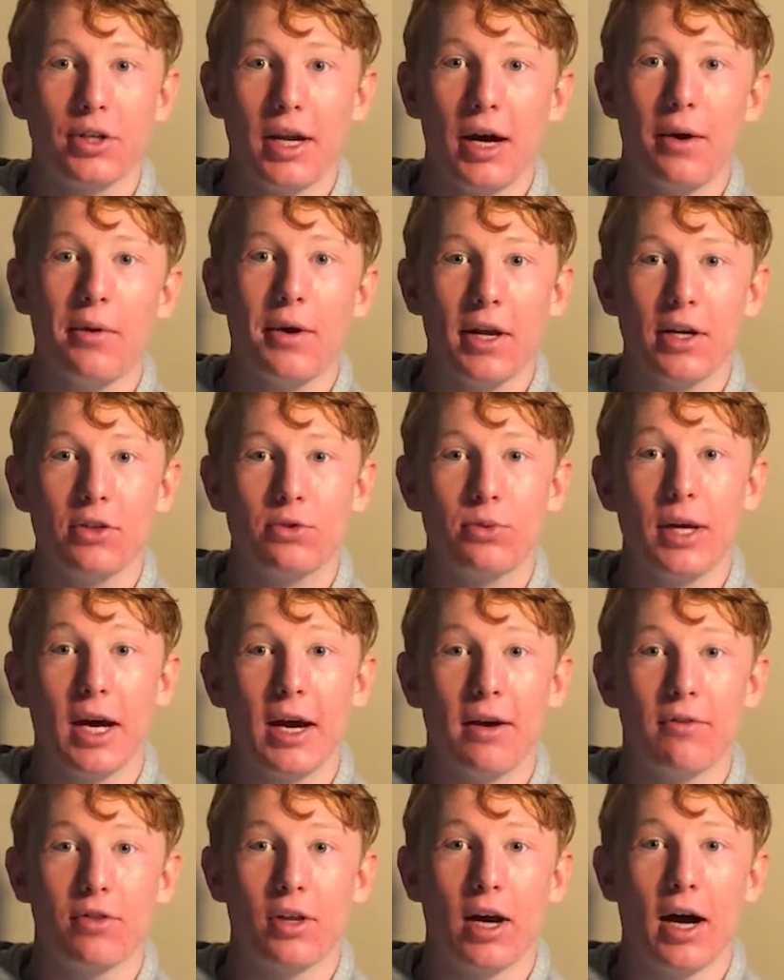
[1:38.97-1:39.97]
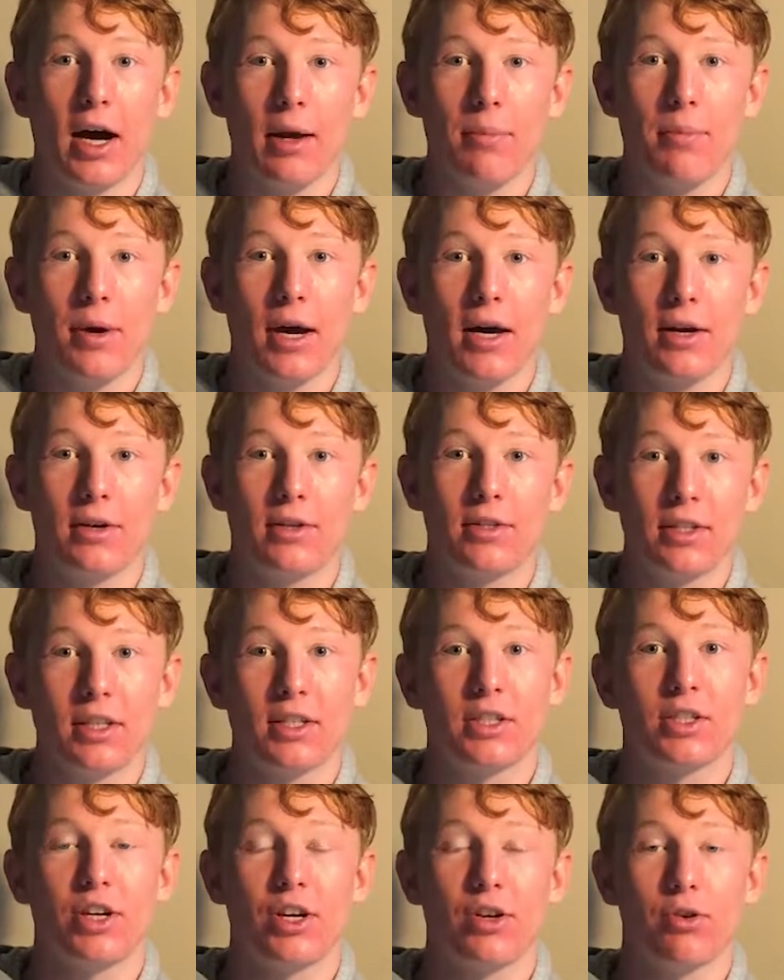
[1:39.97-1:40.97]
Nowadays, we have the iPad
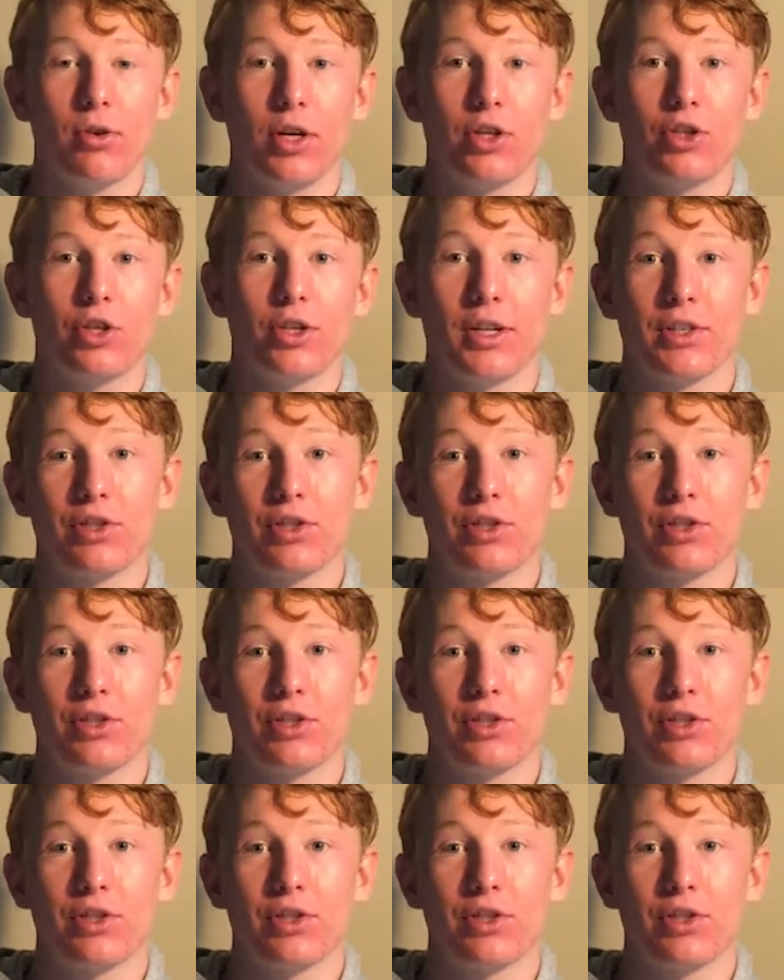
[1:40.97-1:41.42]
6th generation